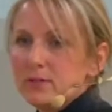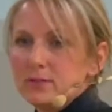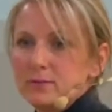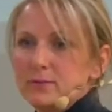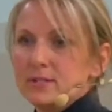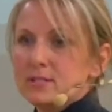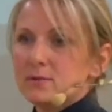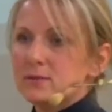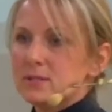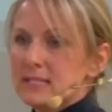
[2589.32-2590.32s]
would do this
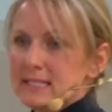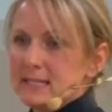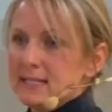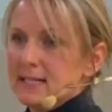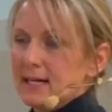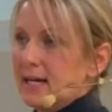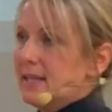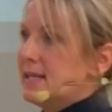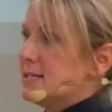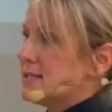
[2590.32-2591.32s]
school
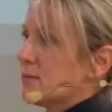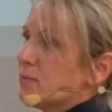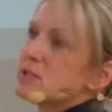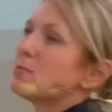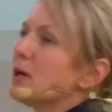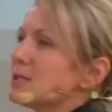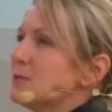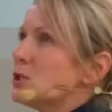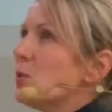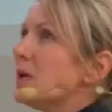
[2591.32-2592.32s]
and then some. There's
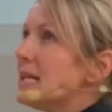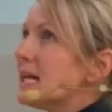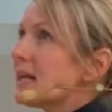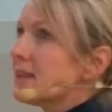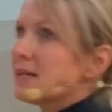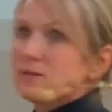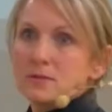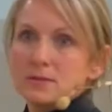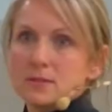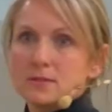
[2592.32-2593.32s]
approximately
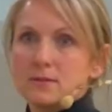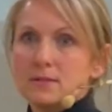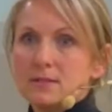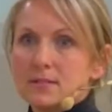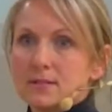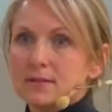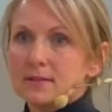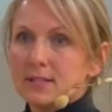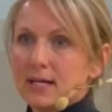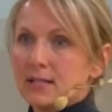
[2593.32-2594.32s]
29,000 students that are
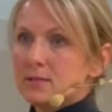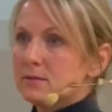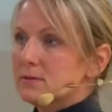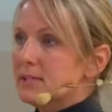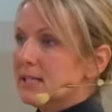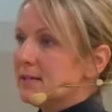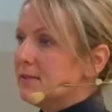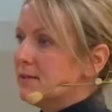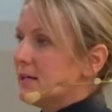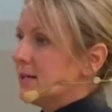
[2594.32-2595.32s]
in high school right
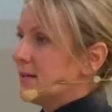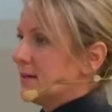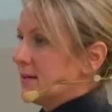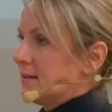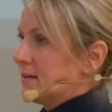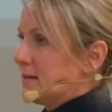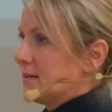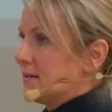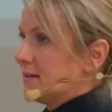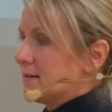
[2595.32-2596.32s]
now.
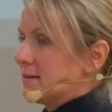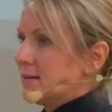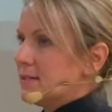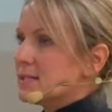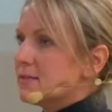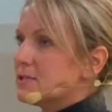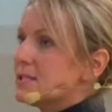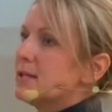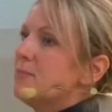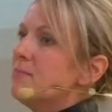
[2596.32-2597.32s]
This covers
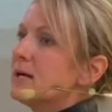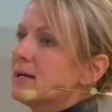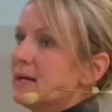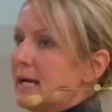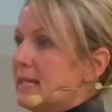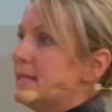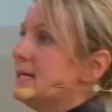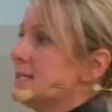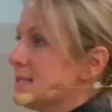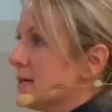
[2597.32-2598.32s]
them and
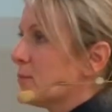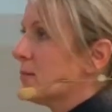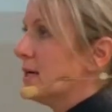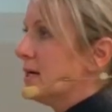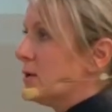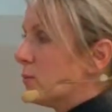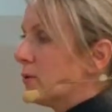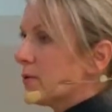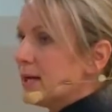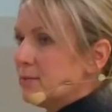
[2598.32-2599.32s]
then some. We
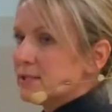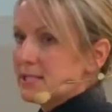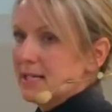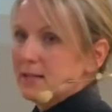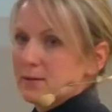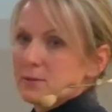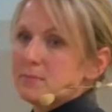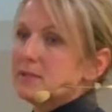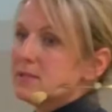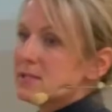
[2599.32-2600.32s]
were able to get those
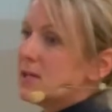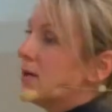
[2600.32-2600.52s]
pills